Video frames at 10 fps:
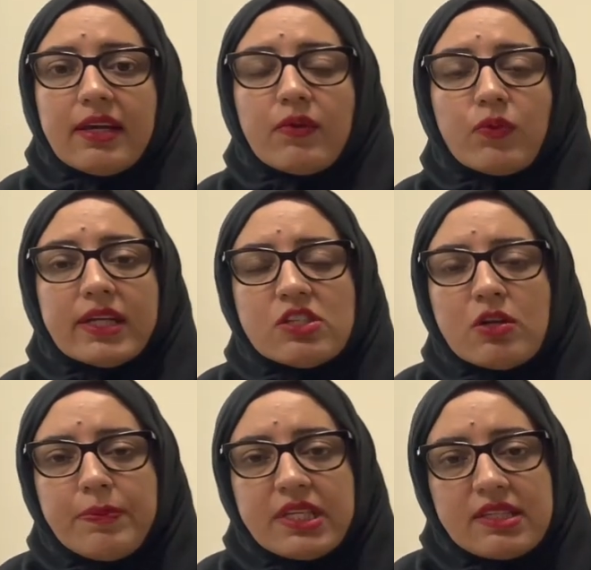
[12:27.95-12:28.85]
Once your
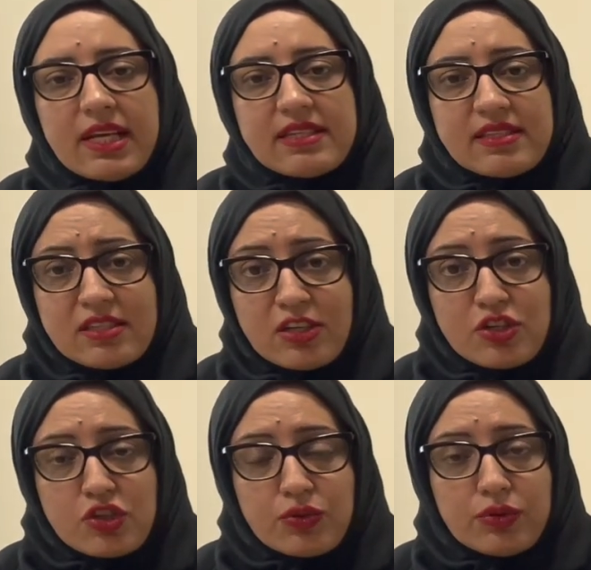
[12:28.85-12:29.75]
PTS is
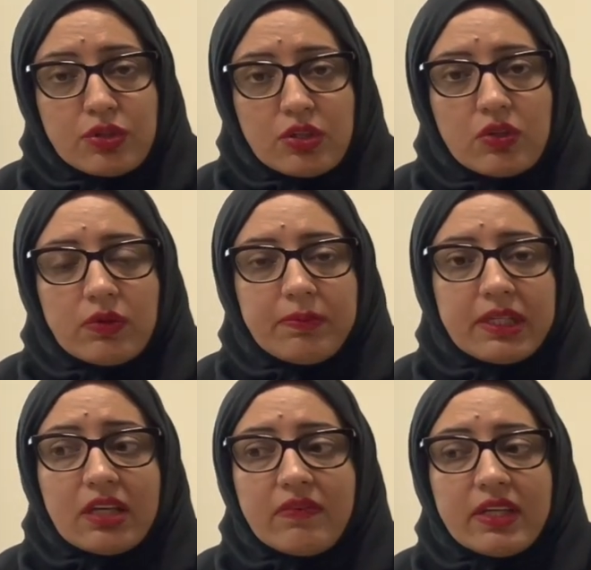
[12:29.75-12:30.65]
issued, you will be
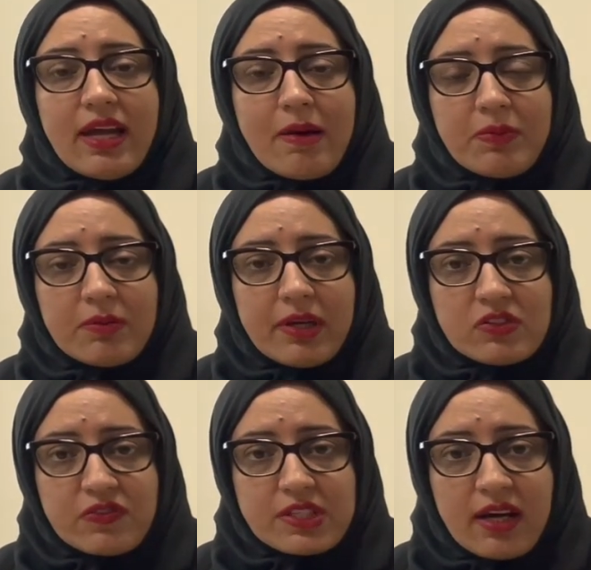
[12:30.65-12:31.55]
given ample amount
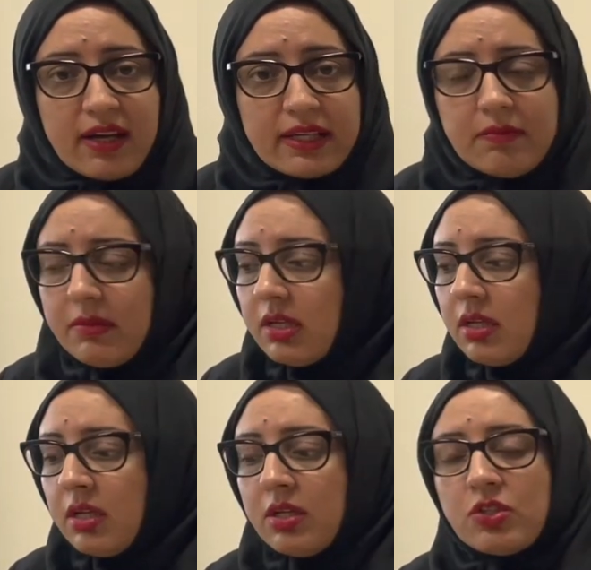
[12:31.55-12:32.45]
of time
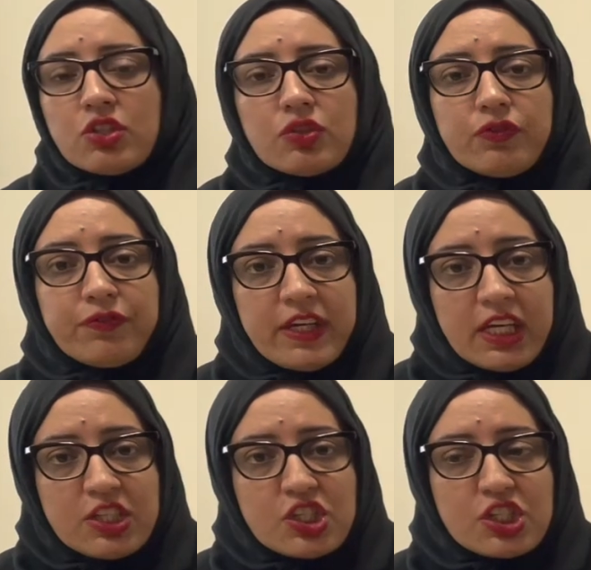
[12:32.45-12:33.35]
to
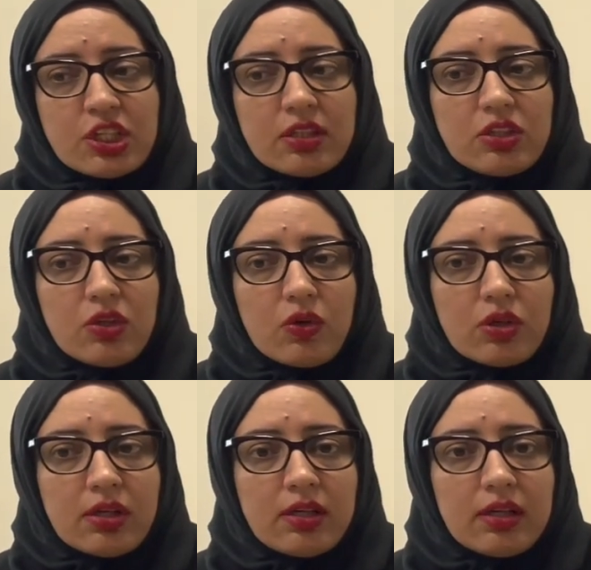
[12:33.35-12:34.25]
finish
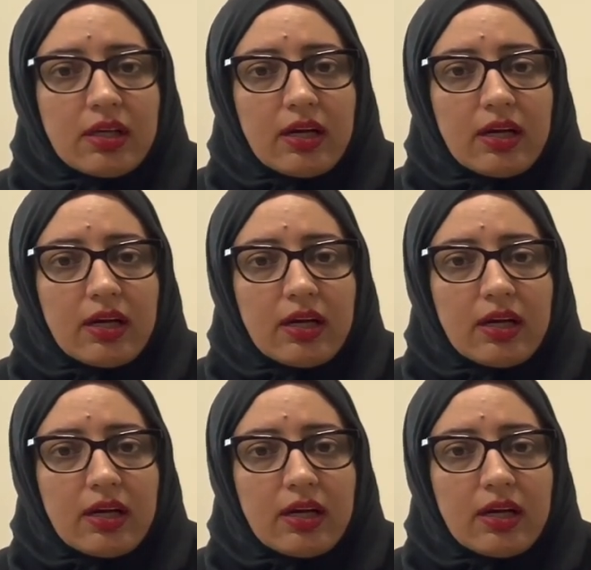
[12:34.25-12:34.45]
your